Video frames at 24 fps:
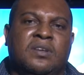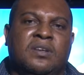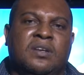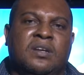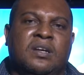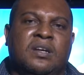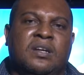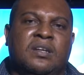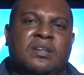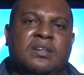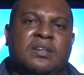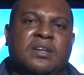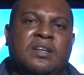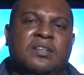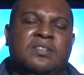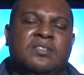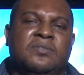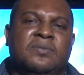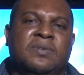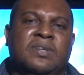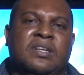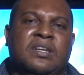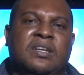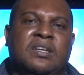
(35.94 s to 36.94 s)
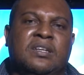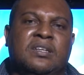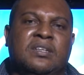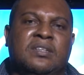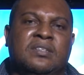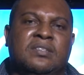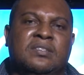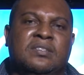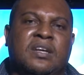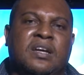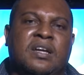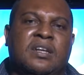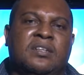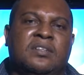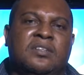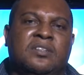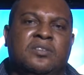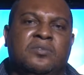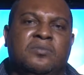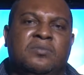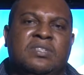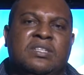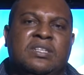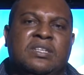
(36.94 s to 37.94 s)
And that is when I started
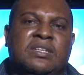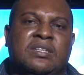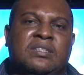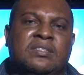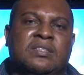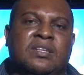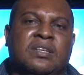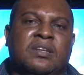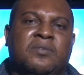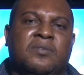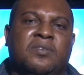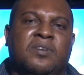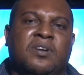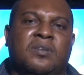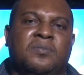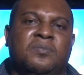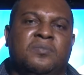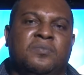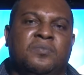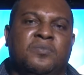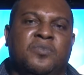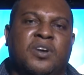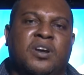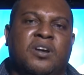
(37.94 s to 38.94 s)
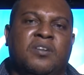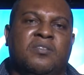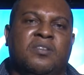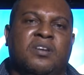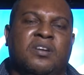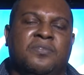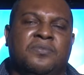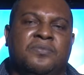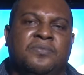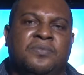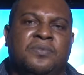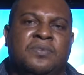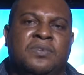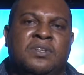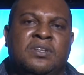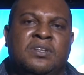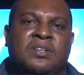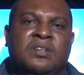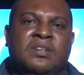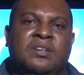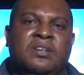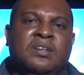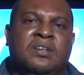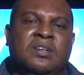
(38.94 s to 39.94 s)
to do things that I'm not proud of.
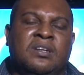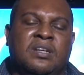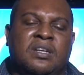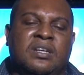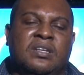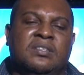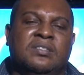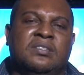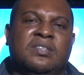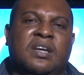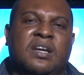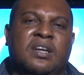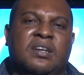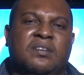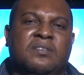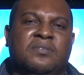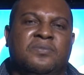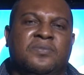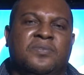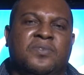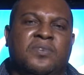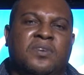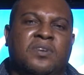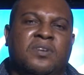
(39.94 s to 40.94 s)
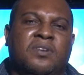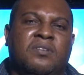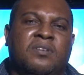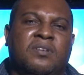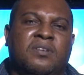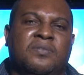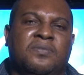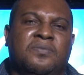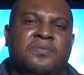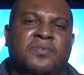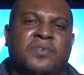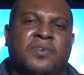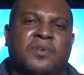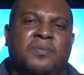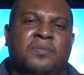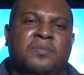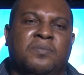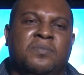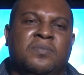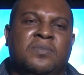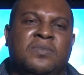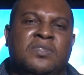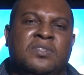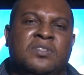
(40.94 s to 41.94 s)
And I started to fall off
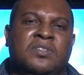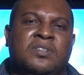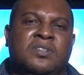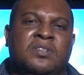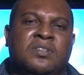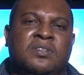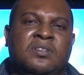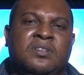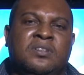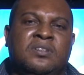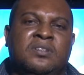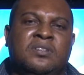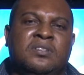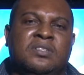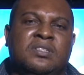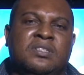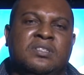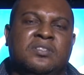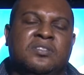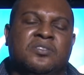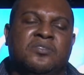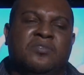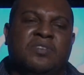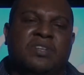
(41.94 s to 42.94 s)
from Jesus